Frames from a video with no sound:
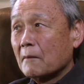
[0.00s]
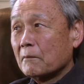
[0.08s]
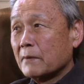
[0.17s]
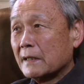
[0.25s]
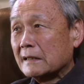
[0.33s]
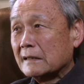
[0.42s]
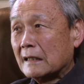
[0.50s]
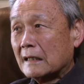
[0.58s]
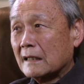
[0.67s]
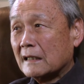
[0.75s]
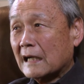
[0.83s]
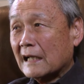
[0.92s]
but
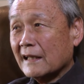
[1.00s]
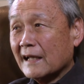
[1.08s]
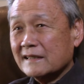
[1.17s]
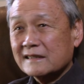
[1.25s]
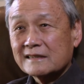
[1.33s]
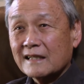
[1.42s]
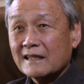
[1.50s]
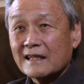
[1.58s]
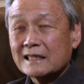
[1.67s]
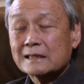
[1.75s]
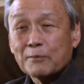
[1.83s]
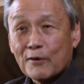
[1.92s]
I like to say
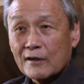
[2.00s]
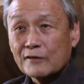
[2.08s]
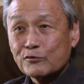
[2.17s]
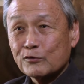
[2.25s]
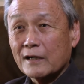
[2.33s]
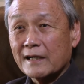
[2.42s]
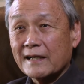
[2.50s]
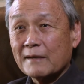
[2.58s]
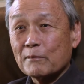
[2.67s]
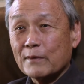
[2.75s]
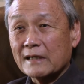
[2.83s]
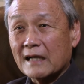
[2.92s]
that it's part of who I
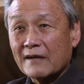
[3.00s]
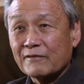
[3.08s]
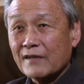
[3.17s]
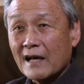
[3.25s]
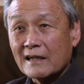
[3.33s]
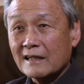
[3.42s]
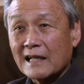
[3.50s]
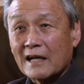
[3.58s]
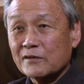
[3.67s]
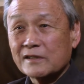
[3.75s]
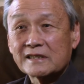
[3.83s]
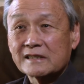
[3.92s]
am, but I've not
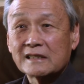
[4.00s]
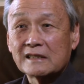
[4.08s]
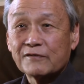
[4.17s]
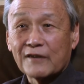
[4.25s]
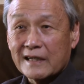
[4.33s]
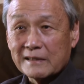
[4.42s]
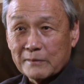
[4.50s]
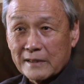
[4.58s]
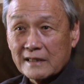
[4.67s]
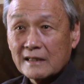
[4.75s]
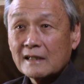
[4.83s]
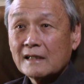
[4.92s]
allowed this to define
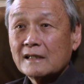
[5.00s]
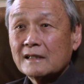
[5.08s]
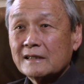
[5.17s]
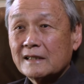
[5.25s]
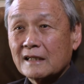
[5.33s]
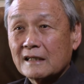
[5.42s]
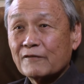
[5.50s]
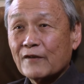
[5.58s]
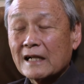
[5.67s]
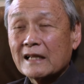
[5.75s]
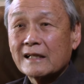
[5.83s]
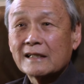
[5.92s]
me. If
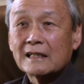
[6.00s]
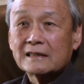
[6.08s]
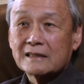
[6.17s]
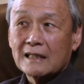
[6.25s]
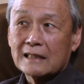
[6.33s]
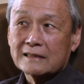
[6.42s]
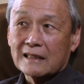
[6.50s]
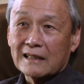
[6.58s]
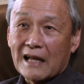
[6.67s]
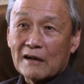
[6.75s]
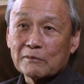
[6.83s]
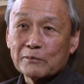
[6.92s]
anything, it's
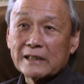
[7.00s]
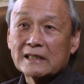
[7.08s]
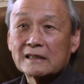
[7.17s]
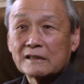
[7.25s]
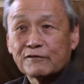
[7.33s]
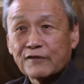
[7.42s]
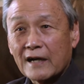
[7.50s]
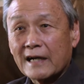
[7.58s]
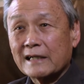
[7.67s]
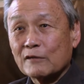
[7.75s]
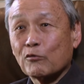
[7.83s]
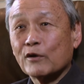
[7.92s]
allowed me to
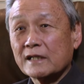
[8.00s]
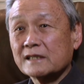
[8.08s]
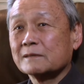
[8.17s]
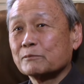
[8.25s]
define what is